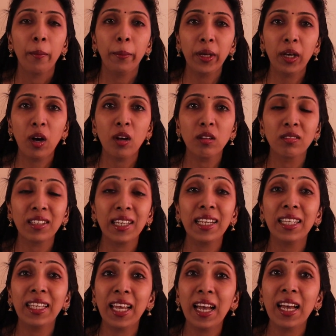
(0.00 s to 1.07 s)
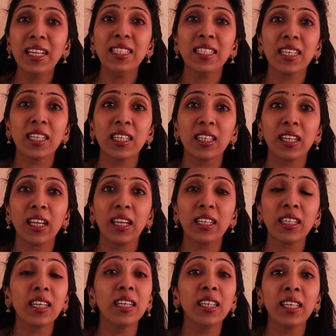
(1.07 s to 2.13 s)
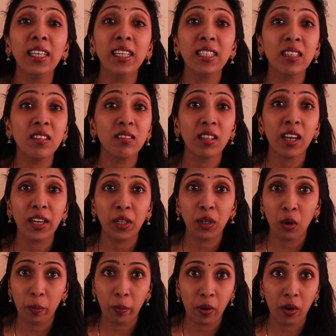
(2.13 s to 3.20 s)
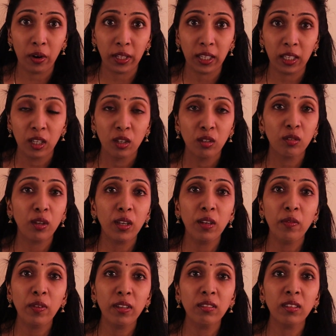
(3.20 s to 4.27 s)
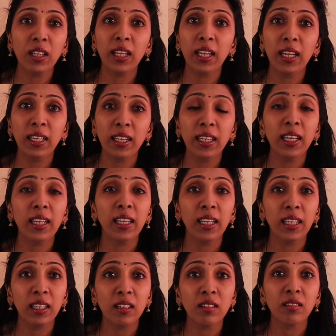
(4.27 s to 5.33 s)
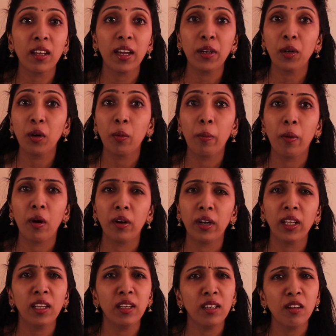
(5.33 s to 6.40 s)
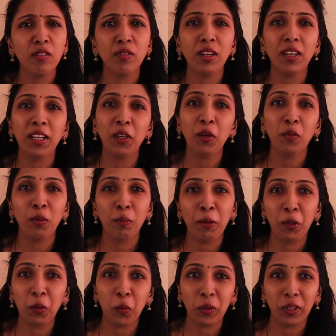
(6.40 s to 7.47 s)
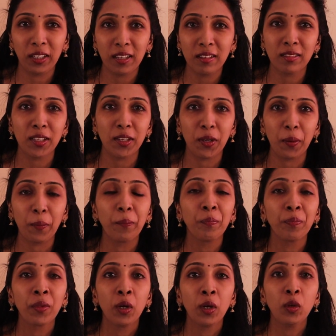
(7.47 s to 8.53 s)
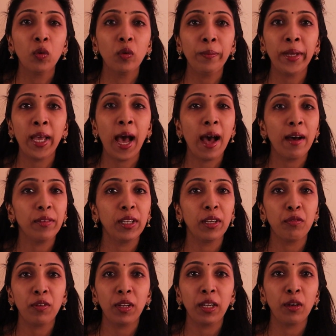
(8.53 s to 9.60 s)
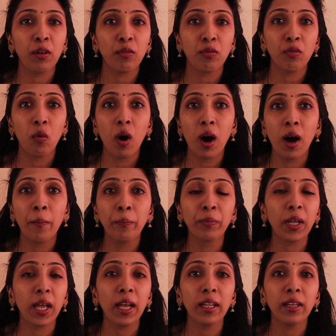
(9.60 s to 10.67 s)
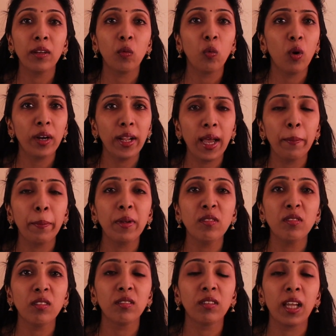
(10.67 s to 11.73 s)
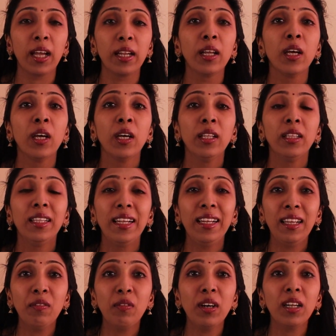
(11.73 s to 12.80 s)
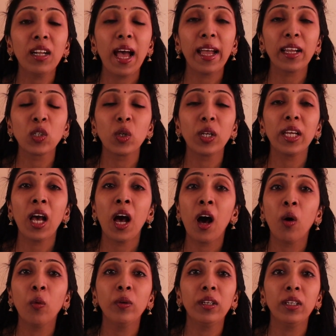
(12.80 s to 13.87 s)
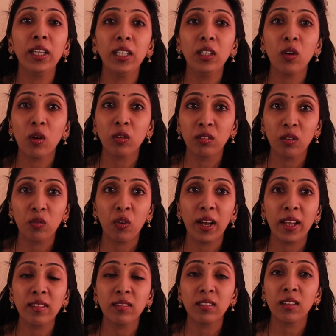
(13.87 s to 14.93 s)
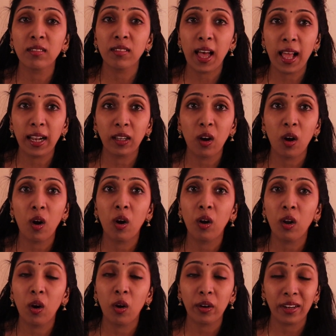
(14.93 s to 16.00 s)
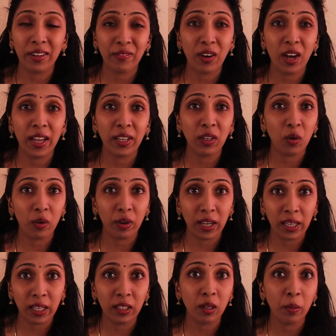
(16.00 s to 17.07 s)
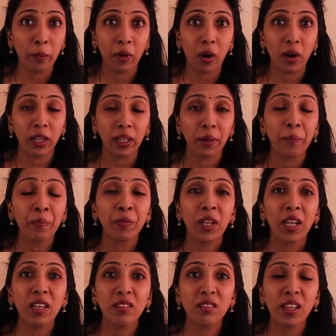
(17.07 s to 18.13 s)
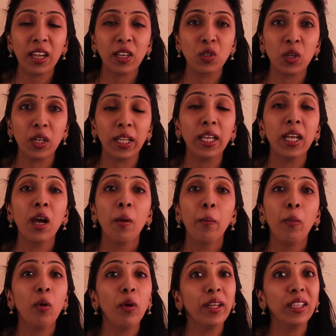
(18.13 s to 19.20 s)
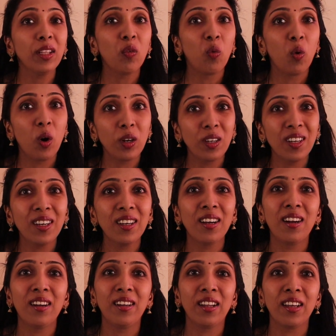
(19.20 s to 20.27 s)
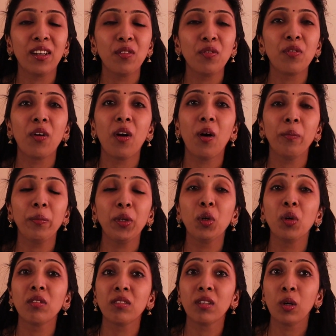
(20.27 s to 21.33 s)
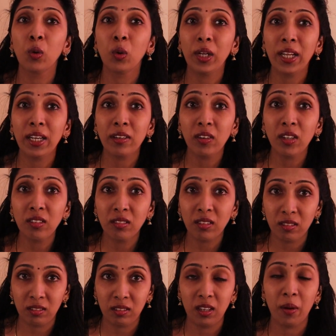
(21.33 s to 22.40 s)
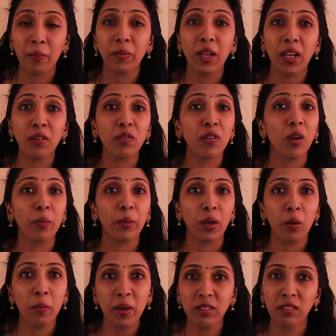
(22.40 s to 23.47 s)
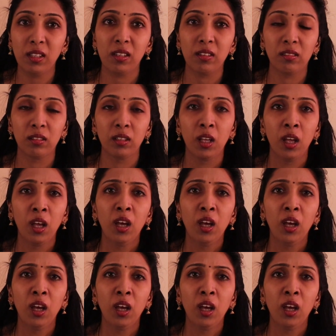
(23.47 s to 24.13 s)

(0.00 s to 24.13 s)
because it can generate a heat inside your body. So if it is creating a heat inside your body, definitely you will be knowing, isn't it? You will be having a feeling of warmth. And what happens is that the liver, actually how it detoxifies this alcohol or wine or any other product, it is actually pulling the water content from your circulatory system and from your muscles.